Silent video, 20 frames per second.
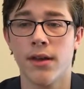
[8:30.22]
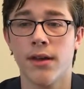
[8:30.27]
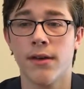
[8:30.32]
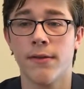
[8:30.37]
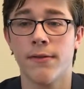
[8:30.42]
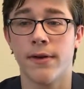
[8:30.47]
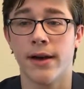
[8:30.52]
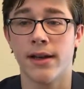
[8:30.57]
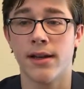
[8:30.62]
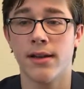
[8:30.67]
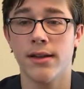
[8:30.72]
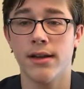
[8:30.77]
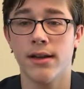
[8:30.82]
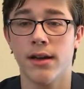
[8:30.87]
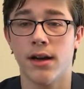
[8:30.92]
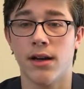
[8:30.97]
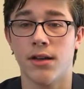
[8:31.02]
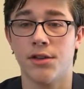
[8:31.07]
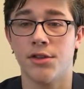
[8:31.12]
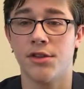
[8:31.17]
Finally,
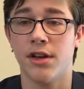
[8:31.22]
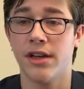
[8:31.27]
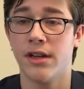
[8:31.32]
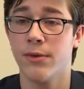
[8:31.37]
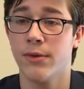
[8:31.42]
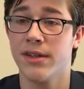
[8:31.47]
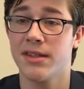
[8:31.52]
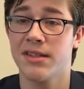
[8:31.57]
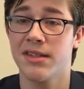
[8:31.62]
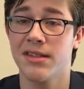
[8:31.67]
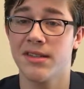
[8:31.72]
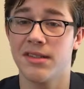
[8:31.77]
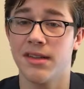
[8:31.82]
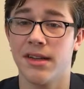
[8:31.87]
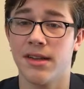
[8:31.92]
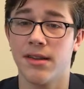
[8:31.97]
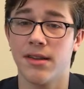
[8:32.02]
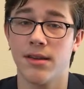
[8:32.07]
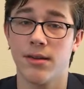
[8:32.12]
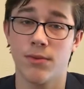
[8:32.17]
on January
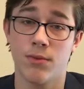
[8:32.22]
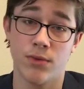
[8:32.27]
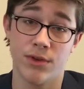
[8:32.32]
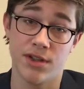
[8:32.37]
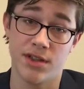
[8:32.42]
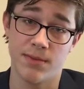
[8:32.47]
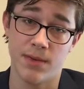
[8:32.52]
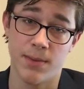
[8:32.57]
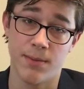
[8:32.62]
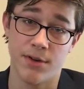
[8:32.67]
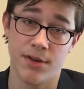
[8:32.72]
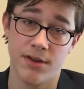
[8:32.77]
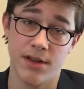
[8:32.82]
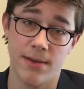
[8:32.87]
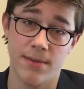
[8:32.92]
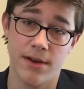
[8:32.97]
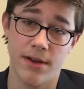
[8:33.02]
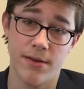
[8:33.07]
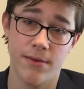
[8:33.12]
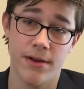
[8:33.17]
16th, which is my birthday
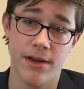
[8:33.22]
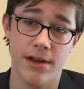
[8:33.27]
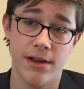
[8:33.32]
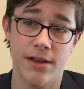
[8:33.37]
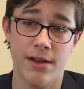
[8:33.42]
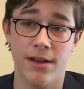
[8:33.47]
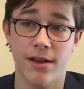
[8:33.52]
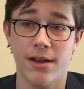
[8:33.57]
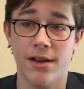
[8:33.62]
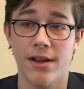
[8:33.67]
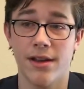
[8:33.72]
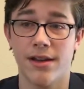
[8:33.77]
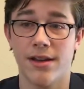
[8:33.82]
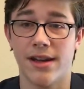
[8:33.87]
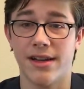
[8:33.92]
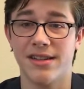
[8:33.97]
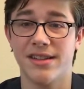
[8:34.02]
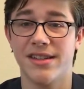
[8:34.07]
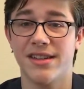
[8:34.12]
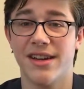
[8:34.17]
by the way,
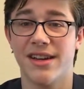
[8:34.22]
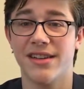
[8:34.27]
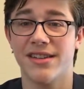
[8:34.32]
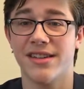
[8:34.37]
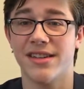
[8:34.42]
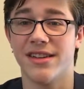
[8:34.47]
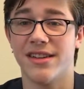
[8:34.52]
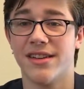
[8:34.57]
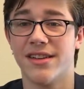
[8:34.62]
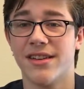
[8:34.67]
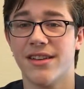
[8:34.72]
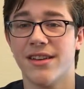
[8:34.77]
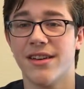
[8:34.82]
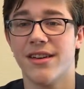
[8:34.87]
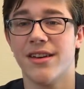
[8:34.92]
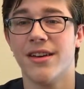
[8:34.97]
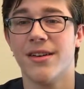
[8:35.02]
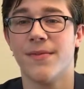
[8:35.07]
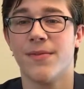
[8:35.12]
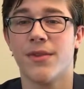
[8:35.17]
1919,
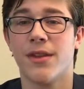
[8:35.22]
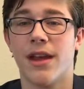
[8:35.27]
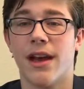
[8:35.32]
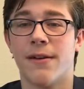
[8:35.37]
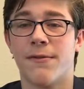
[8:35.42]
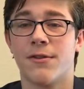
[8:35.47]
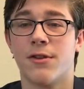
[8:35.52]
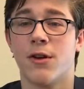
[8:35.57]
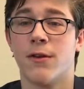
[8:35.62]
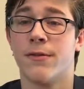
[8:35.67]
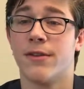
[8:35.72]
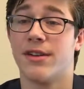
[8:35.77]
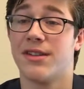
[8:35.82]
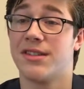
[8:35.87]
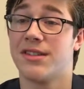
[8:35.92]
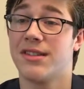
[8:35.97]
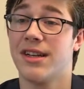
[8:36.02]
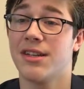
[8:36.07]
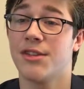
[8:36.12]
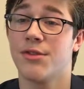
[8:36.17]
after over a
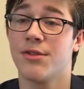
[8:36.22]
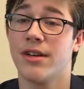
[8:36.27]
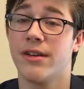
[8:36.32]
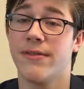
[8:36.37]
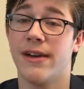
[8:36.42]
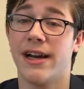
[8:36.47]
century of